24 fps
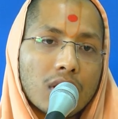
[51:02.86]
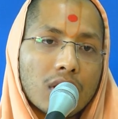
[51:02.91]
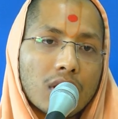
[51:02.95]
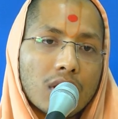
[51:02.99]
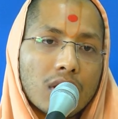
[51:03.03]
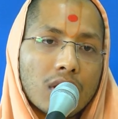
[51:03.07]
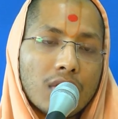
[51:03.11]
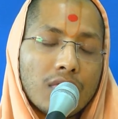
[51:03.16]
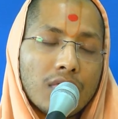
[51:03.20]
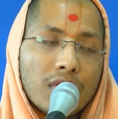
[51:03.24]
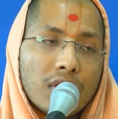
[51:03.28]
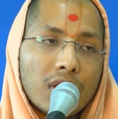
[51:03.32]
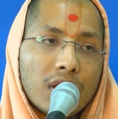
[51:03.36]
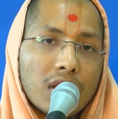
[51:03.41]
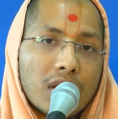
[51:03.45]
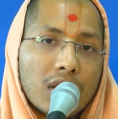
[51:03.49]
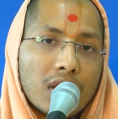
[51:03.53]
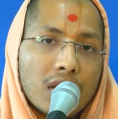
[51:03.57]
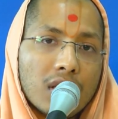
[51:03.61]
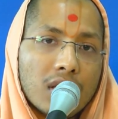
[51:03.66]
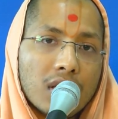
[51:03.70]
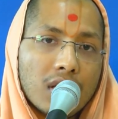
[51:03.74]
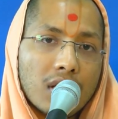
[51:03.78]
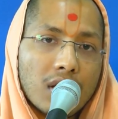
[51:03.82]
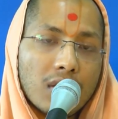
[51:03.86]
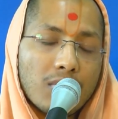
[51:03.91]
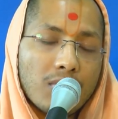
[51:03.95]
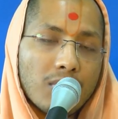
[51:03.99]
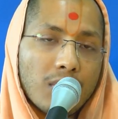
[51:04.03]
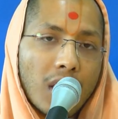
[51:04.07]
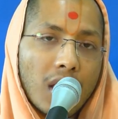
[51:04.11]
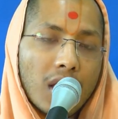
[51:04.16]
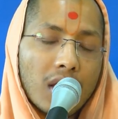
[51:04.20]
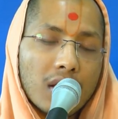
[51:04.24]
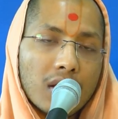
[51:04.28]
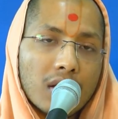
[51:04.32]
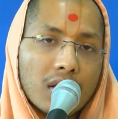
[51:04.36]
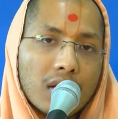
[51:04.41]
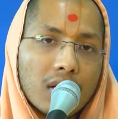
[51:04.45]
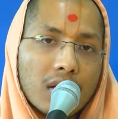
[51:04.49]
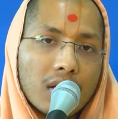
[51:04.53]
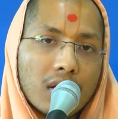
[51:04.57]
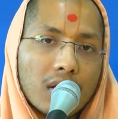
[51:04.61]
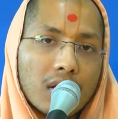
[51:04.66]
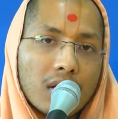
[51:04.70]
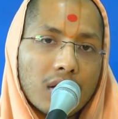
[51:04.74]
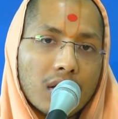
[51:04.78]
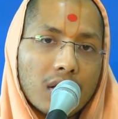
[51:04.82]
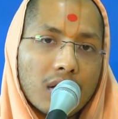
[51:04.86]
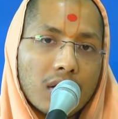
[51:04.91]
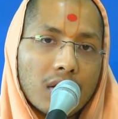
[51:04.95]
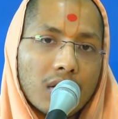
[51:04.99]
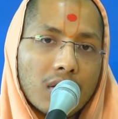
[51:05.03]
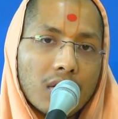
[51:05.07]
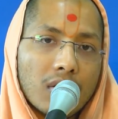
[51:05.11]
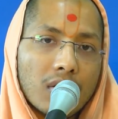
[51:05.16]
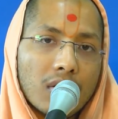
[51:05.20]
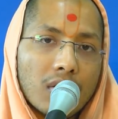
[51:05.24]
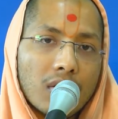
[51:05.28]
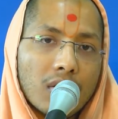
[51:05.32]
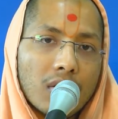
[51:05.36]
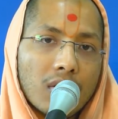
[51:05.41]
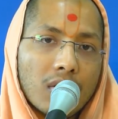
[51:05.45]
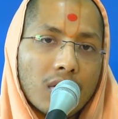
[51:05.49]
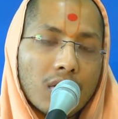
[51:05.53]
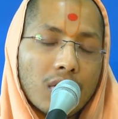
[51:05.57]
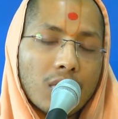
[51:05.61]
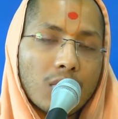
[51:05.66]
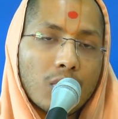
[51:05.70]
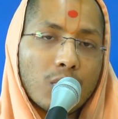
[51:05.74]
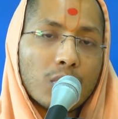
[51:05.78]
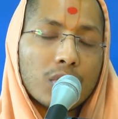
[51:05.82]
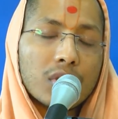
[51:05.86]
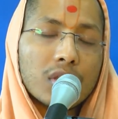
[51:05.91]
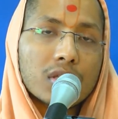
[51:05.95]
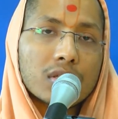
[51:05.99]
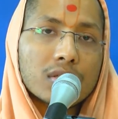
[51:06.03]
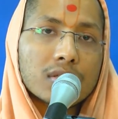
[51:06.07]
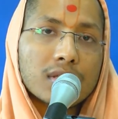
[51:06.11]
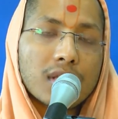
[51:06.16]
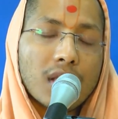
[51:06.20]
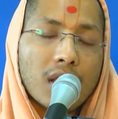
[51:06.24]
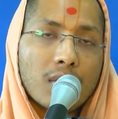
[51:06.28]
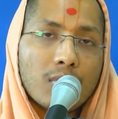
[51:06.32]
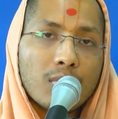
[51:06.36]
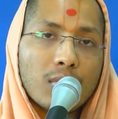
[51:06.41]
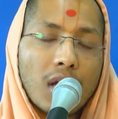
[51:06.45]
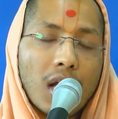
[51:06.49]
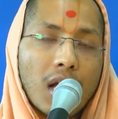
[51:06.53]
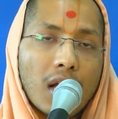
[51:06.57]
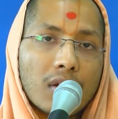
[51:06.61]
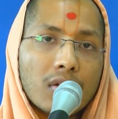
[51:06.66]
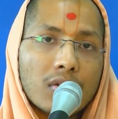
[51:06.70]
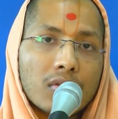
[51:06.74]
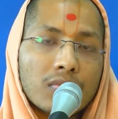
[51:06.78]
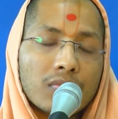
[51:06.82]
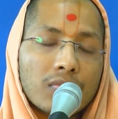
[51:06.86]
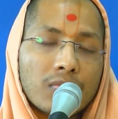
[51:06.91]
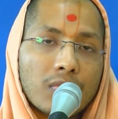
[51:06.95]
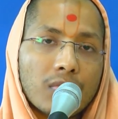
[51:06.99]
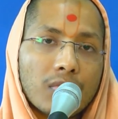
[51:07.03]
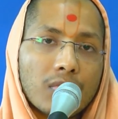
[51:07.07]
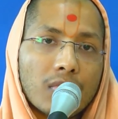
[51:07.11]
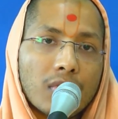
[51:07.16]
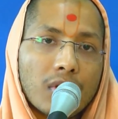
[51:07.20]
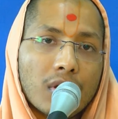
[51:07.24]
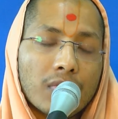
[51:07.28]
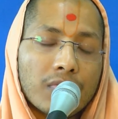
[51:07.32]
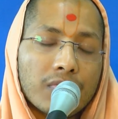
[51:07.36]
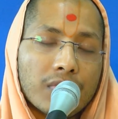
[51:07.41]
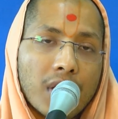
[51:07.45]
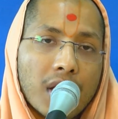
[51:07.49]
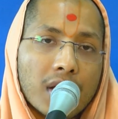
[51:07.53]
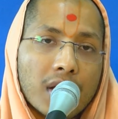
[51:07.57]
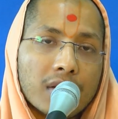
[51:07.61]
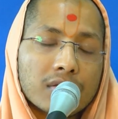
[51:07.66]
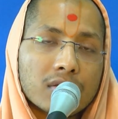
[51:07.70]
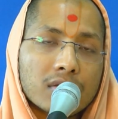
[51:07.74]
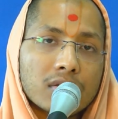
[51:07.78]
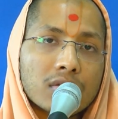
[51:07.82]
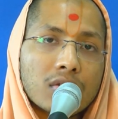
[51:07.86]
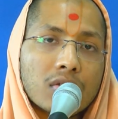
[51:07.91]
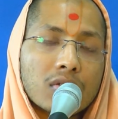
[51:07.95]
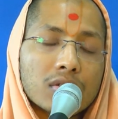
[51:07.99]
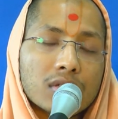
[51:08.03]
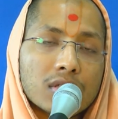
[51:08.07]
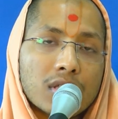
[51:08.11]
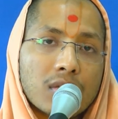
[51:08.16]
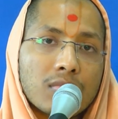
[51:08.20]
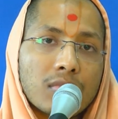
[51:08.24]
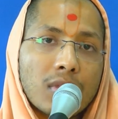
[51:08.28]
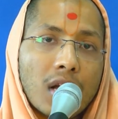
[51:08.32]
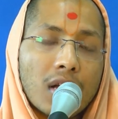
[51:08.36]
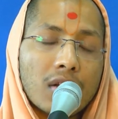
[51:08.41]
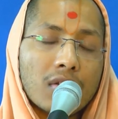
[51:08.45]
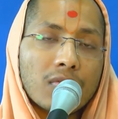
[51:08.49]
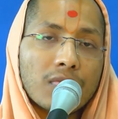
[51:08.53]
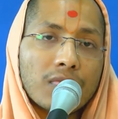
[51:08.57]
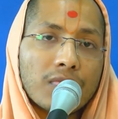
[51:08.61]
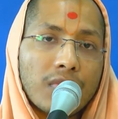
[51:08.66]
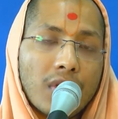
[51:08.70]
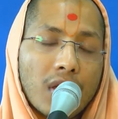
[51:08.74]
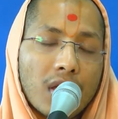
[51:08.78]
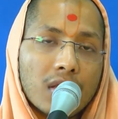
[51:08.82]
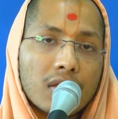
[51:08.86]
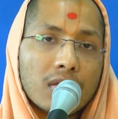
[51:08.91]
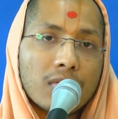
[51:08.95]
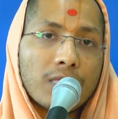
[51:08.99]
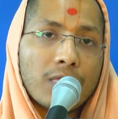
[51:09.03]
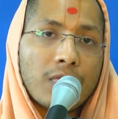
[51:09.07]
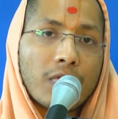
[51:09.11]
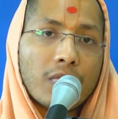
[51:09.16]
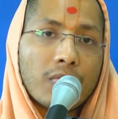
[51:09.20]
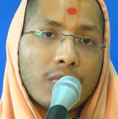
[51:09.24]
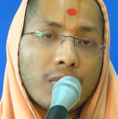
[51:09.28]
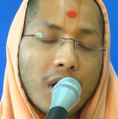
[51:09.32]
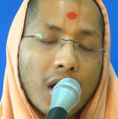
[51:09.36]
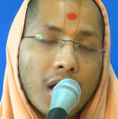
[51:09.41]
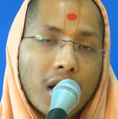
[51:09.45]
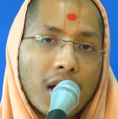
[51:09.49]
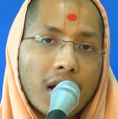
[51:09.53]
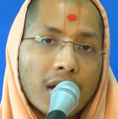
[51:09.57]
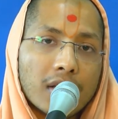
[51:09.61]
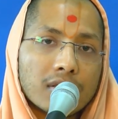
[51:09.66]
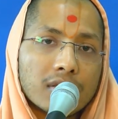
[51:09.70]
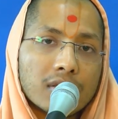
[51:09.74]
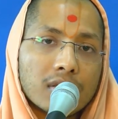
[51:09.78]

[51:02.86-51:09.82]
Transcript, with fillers: even he remain with the same kind of affection or same kind of faith for Maharaj